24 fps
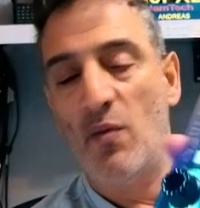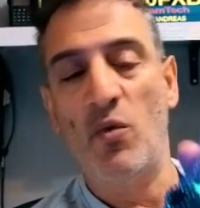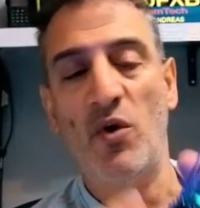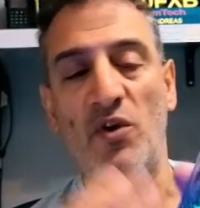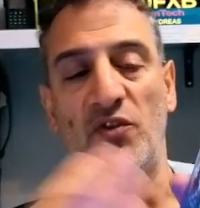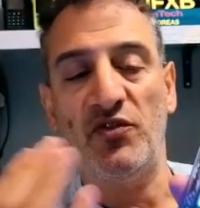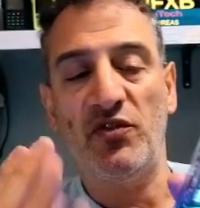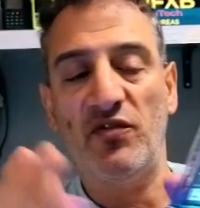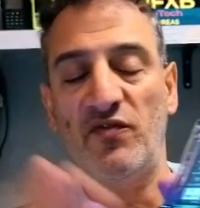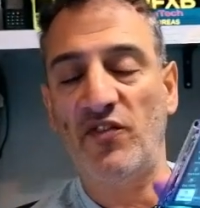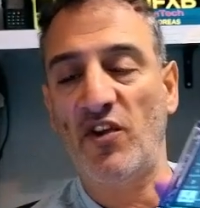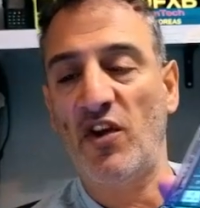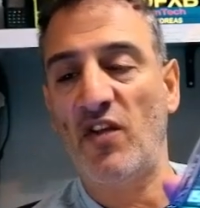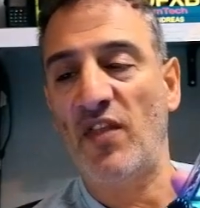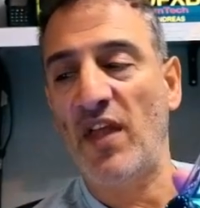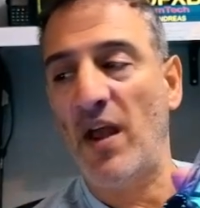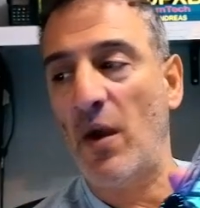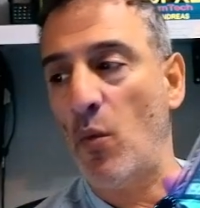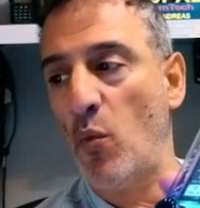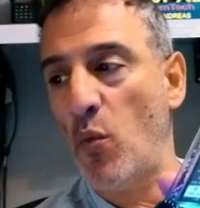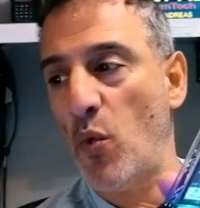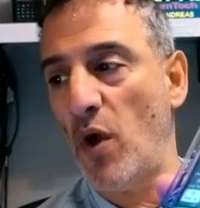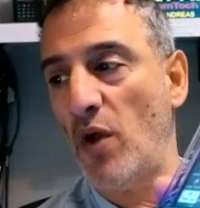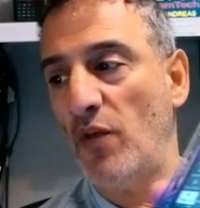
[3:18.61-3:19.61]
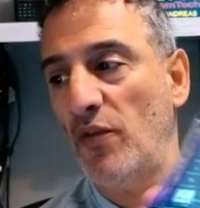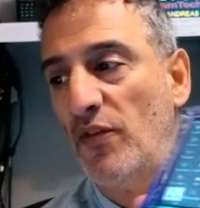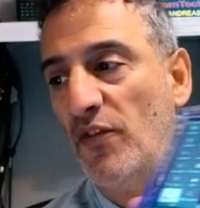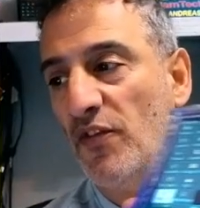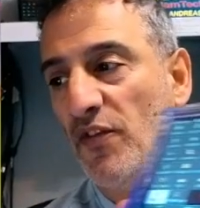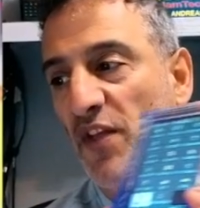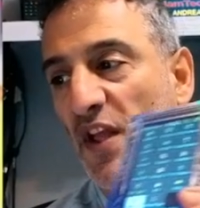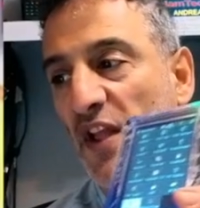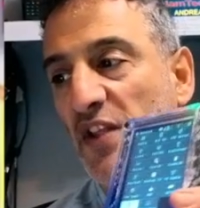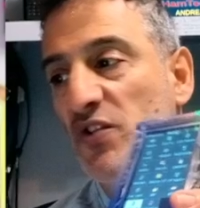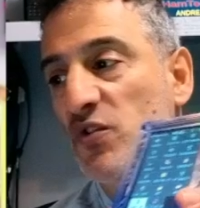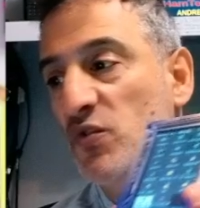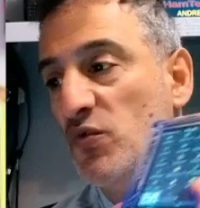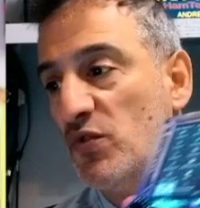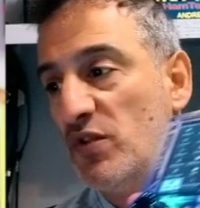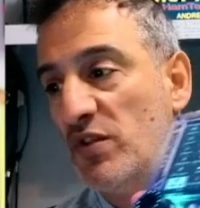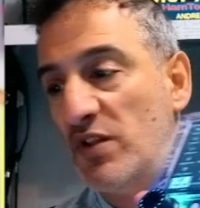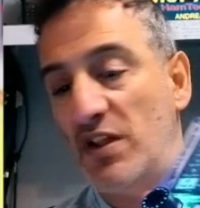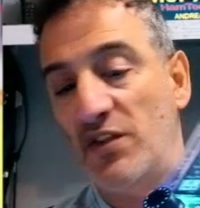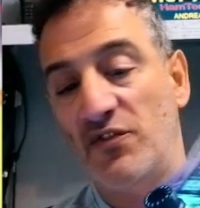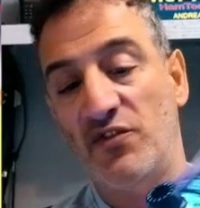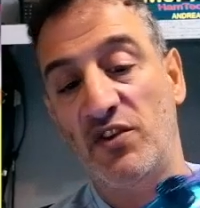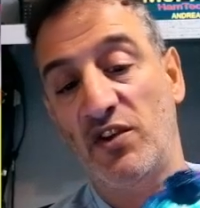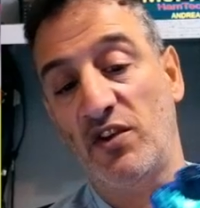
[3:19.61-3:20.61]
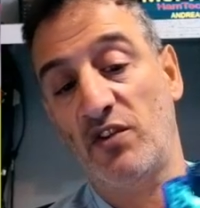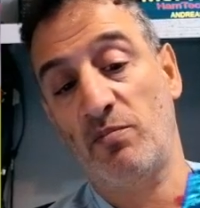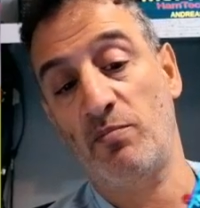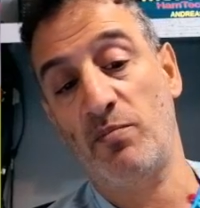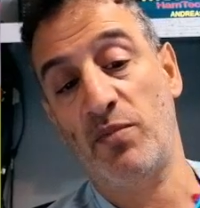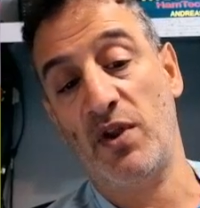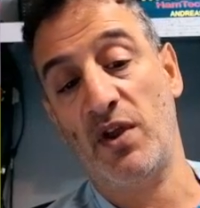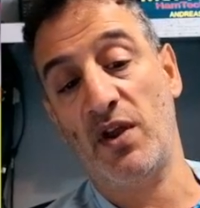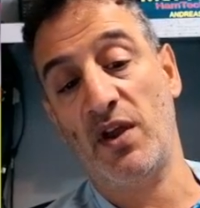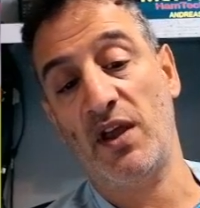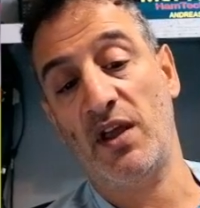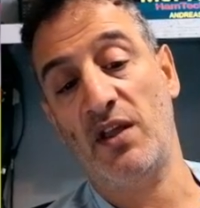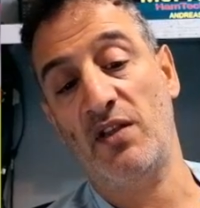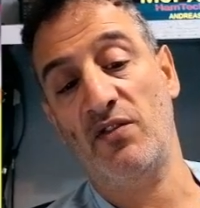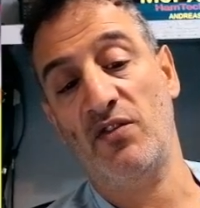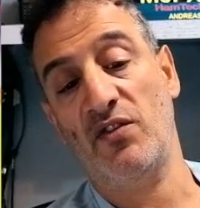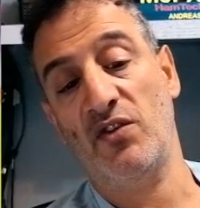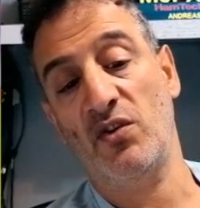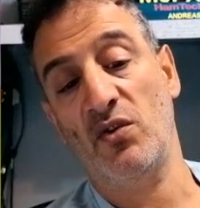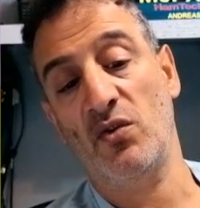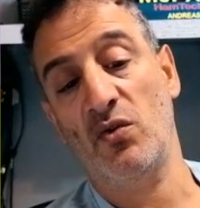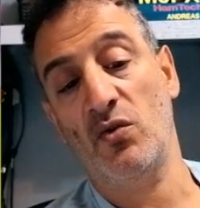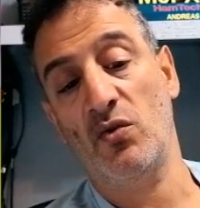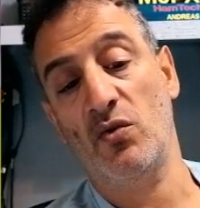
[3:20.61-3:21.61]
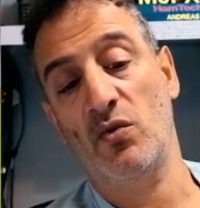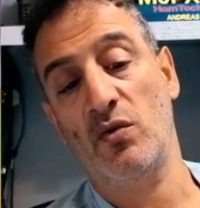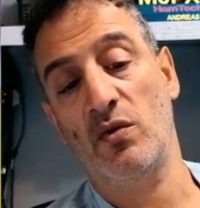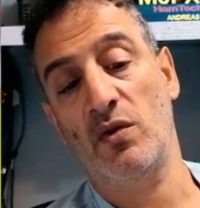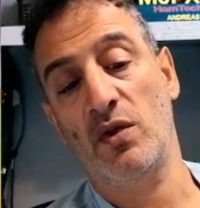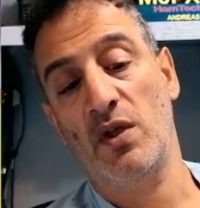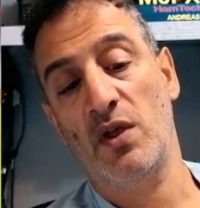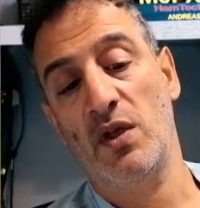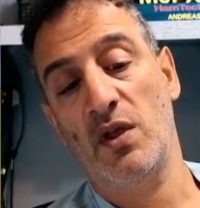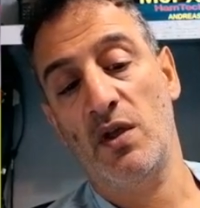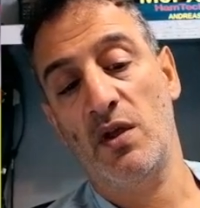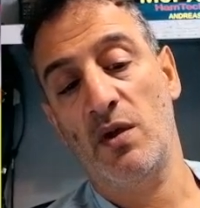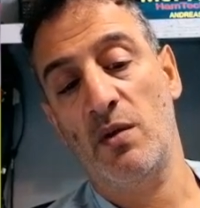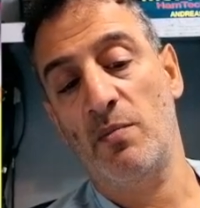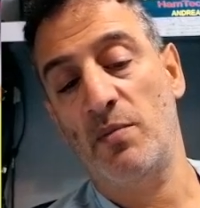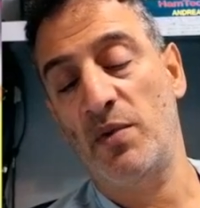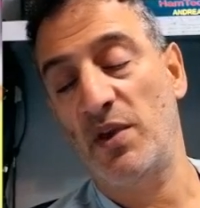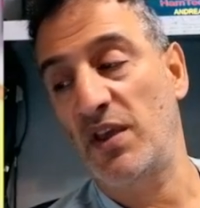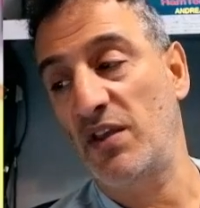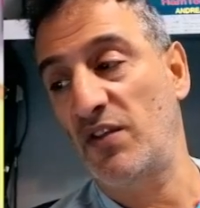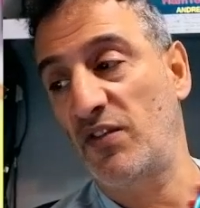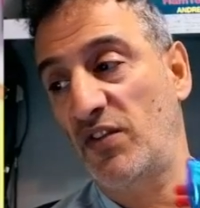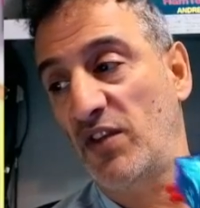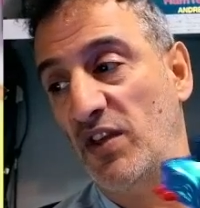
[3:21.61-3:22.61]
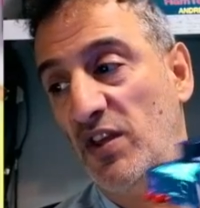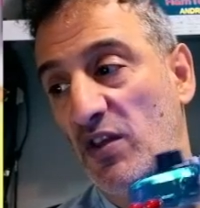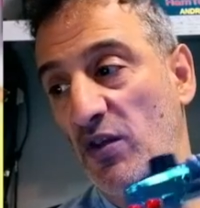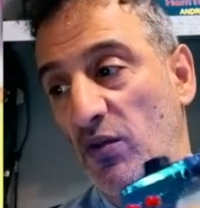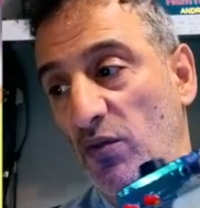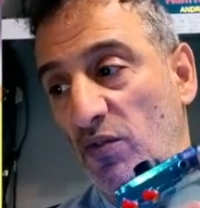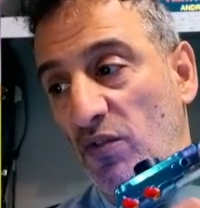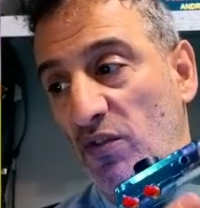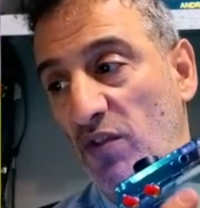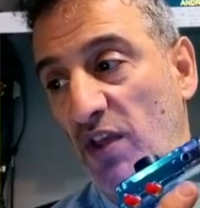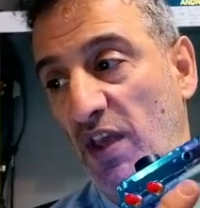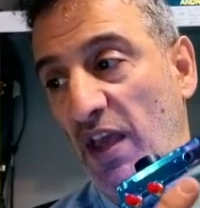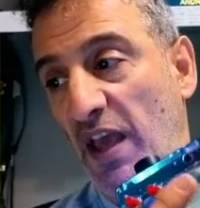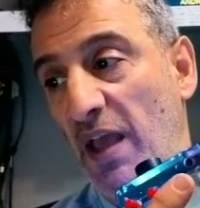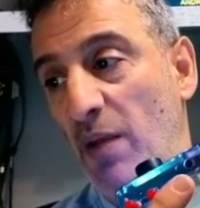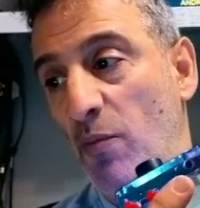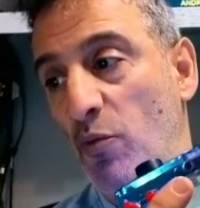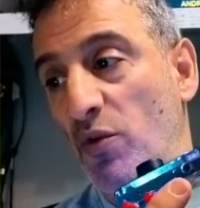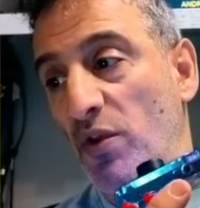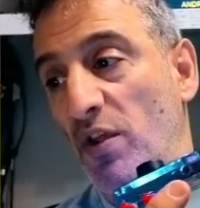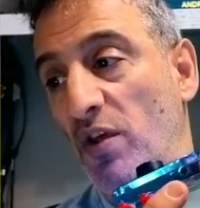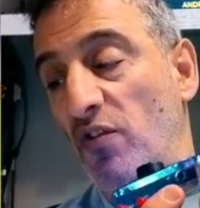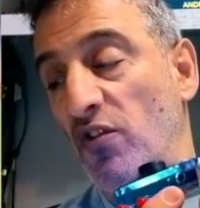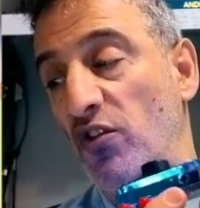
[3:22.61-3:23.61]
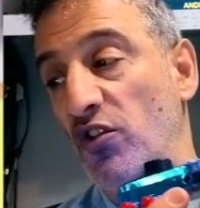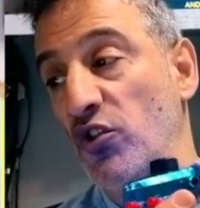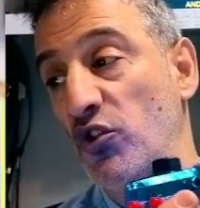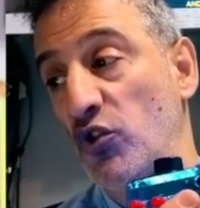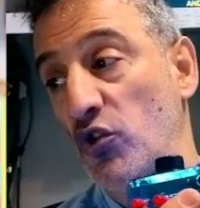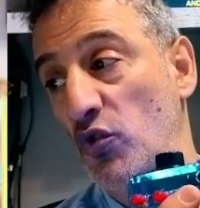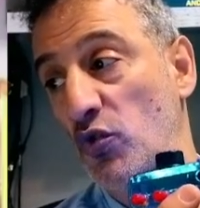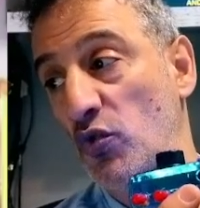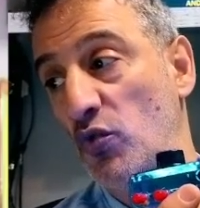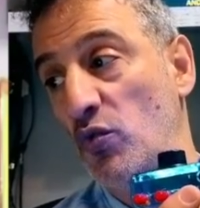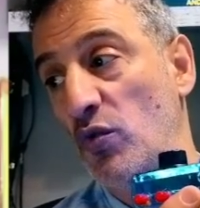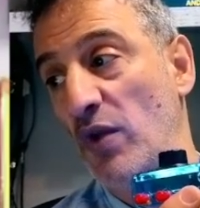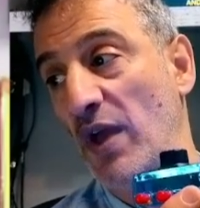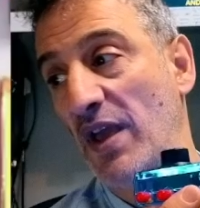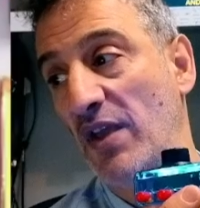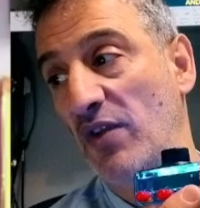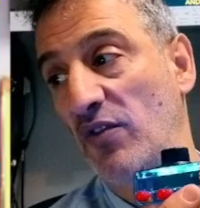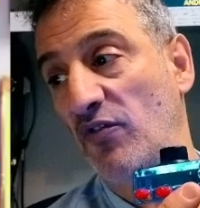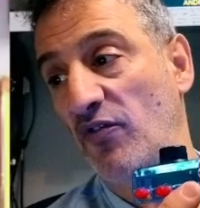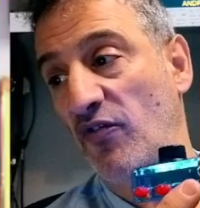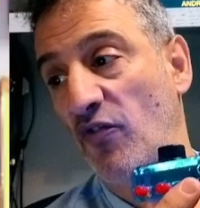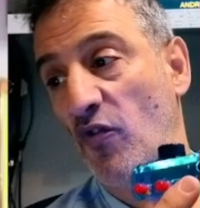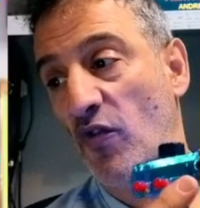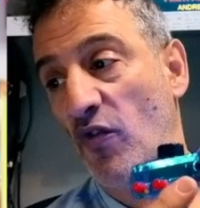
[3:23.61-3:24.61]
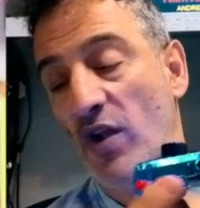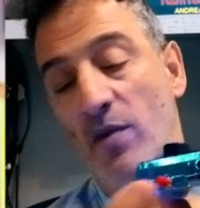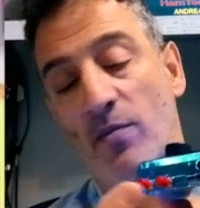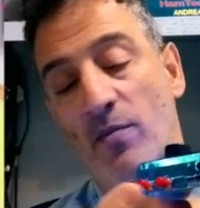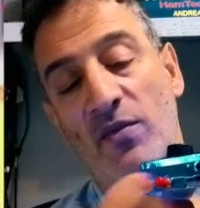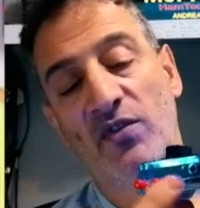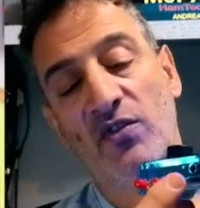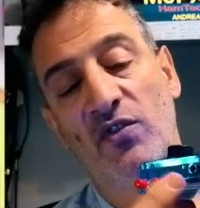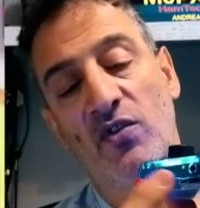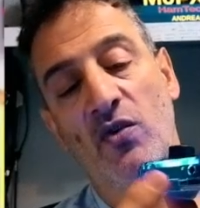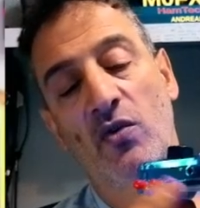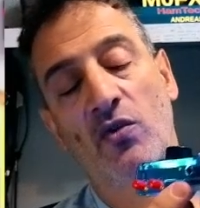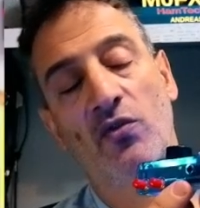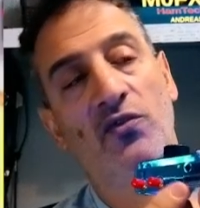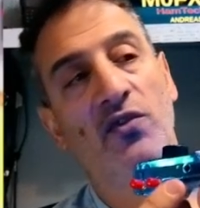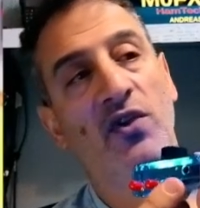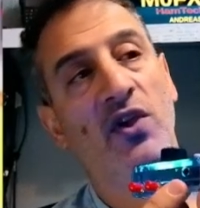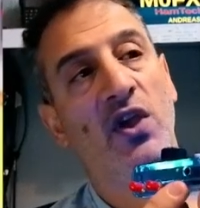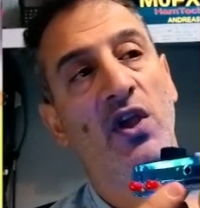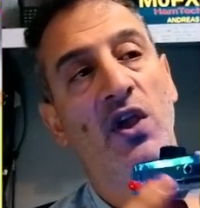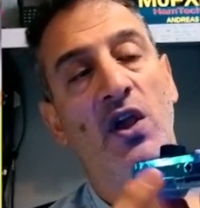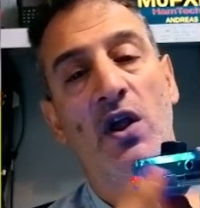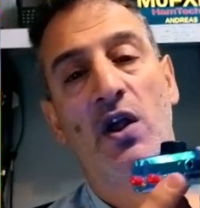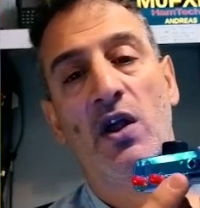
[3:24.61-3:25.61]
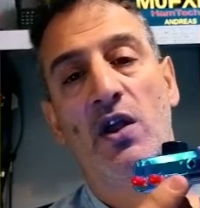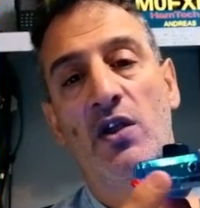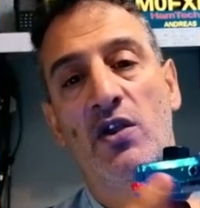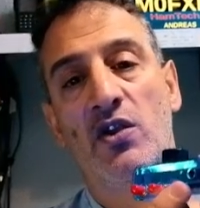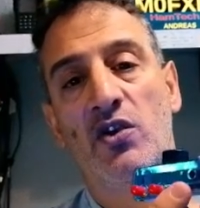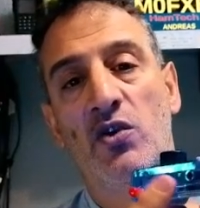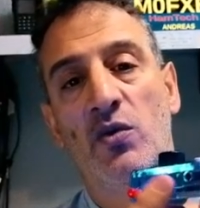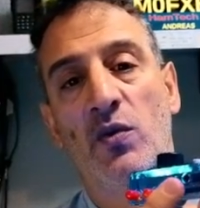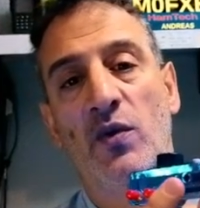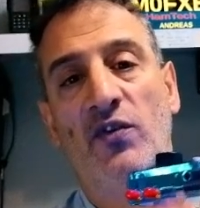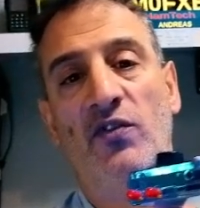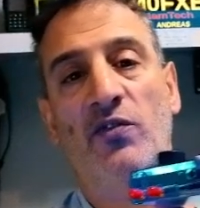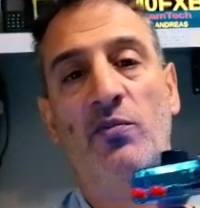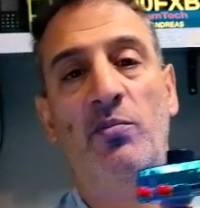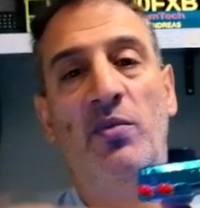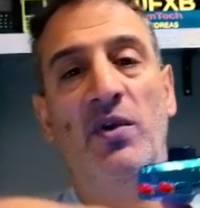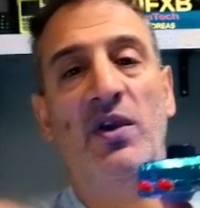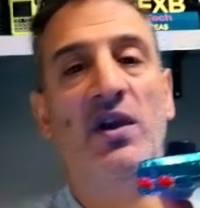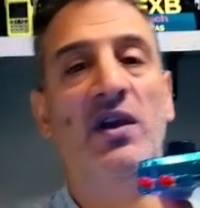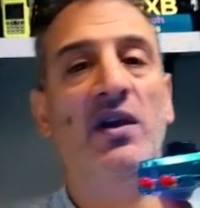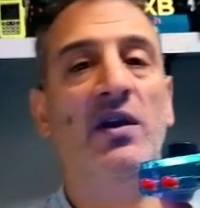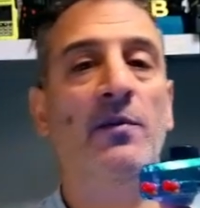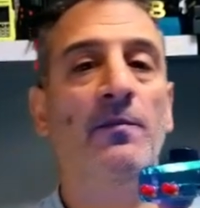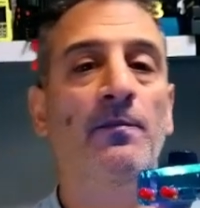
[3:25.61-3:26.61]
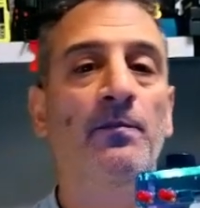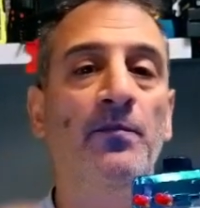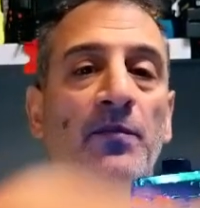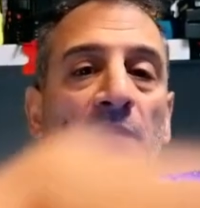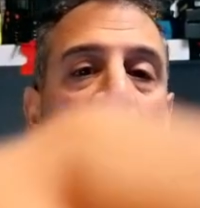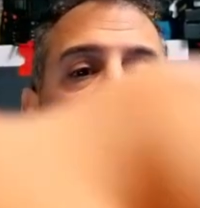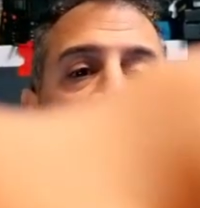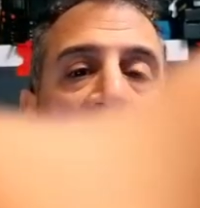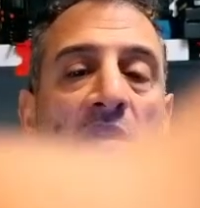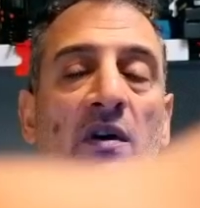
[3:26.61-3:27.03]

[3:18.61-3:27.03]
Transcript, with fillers: Once you've done that once, then you literally just plug it into your PC using the cable. Now the new H4M has got USB